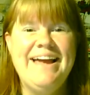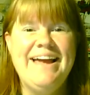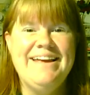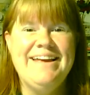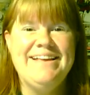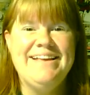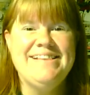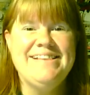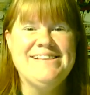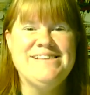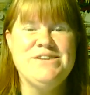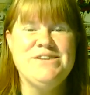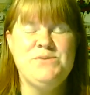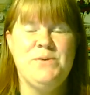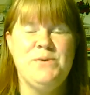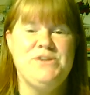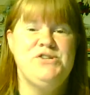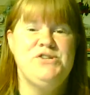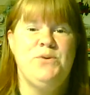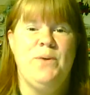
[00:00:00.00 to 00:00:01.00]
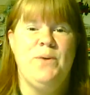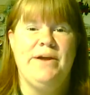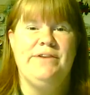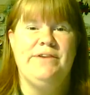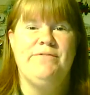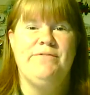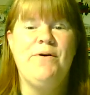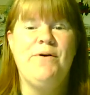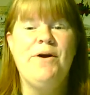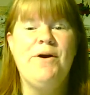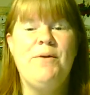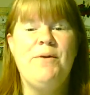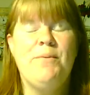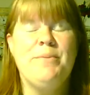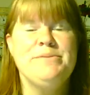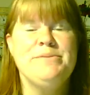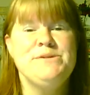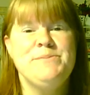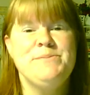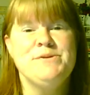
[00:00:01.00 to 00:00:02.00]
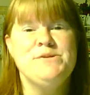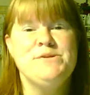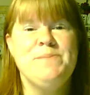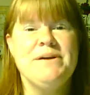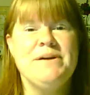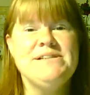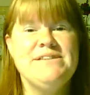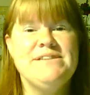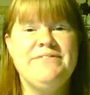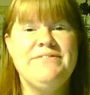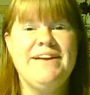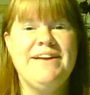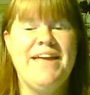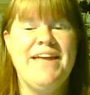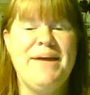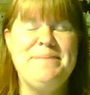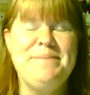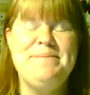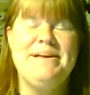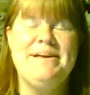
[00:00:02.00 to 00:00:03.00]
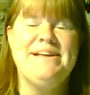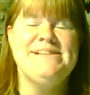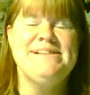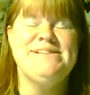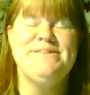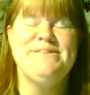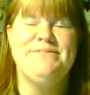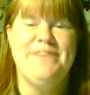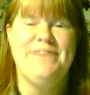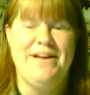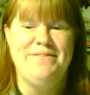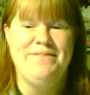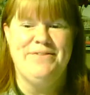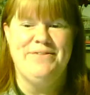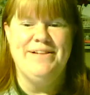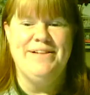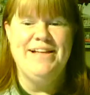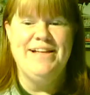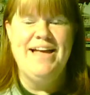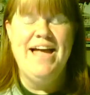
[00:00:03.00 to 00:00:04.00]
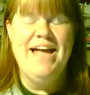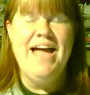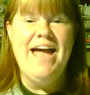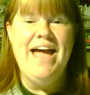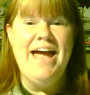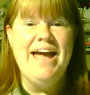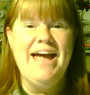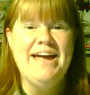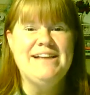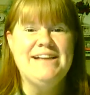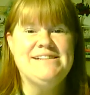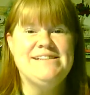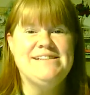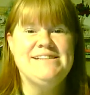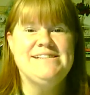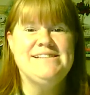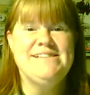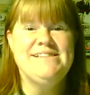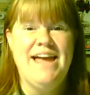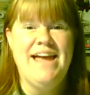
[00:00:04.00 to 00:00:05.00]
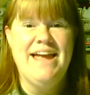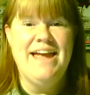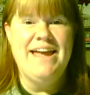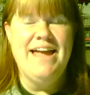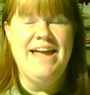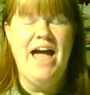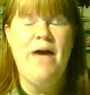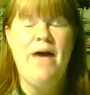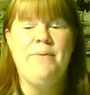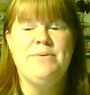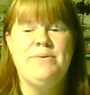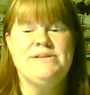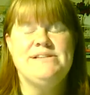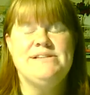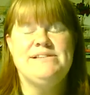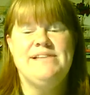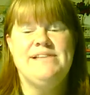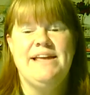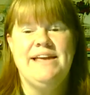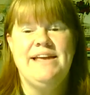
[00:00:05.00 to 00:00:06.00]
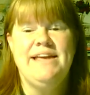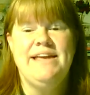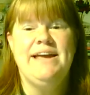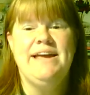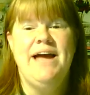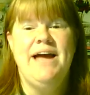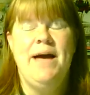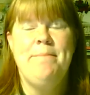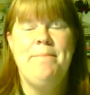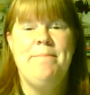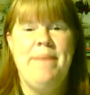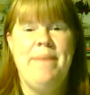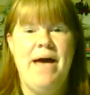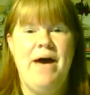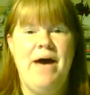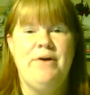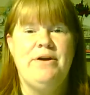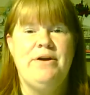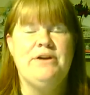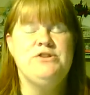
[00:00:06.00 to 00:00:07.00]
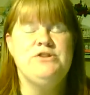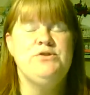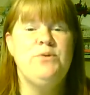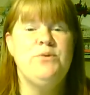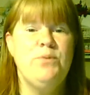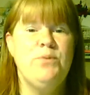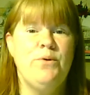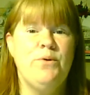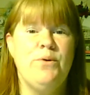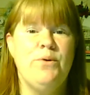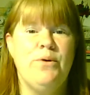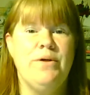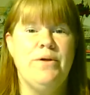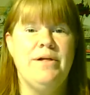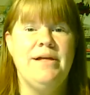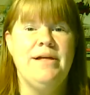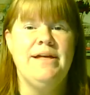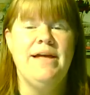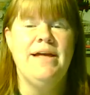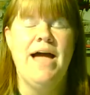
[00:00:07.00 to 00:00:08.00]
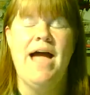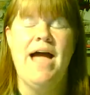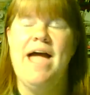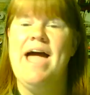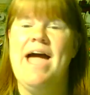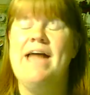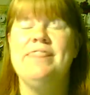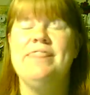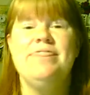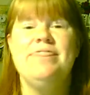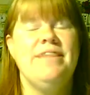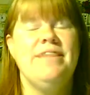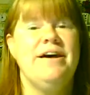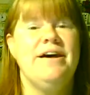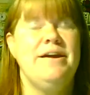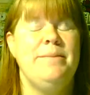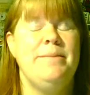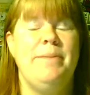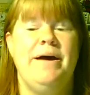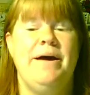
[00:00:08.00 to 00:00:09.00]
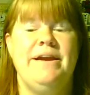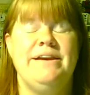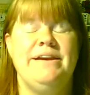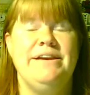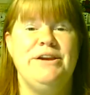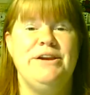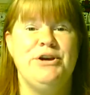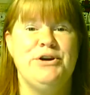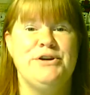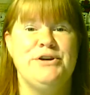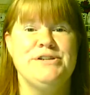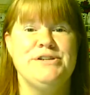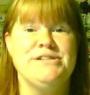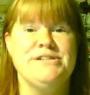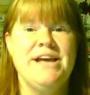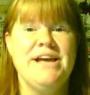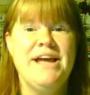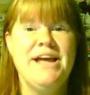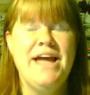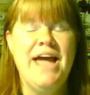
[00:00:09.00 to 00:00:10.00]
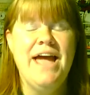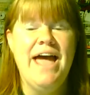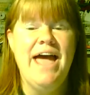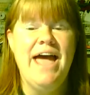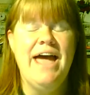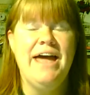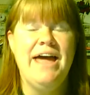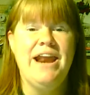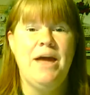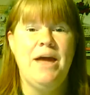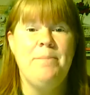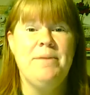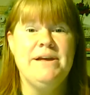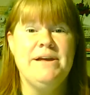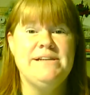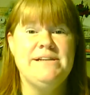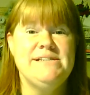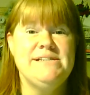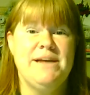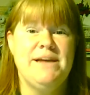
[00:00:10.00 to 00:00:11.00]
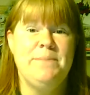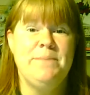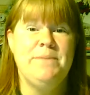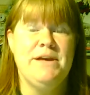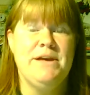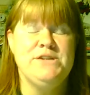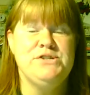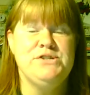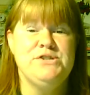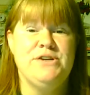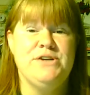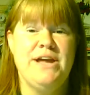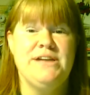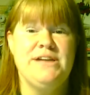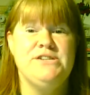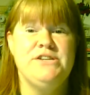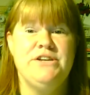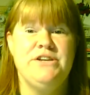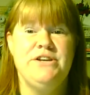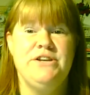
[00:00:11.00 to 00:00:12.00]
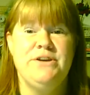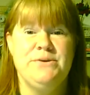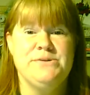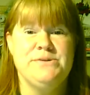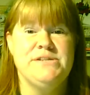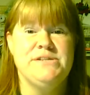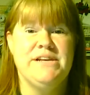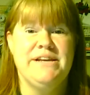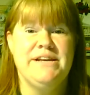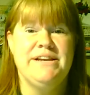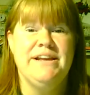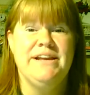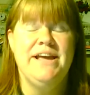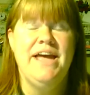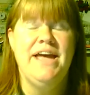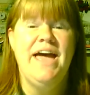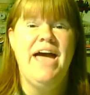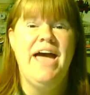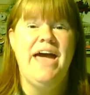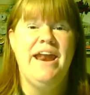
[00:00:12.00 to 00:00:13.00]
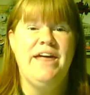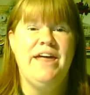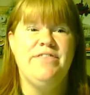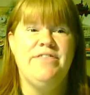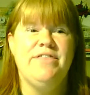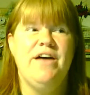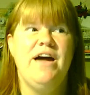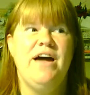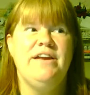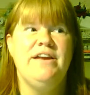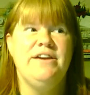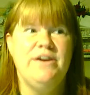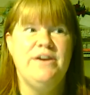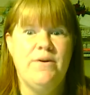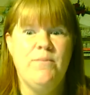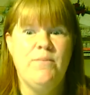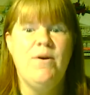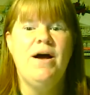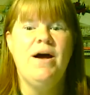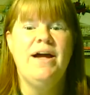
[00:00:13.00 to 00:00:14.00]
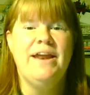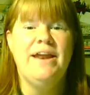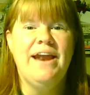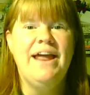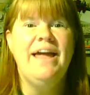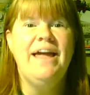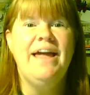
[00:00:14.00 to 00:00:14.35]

Hey, this is What You're Waiting For, a woman's perspective on camping and survival. And today I was thinking about a tool I hadn't thought about in years. And I picked it up yesterday to use it. And I thought, you know what?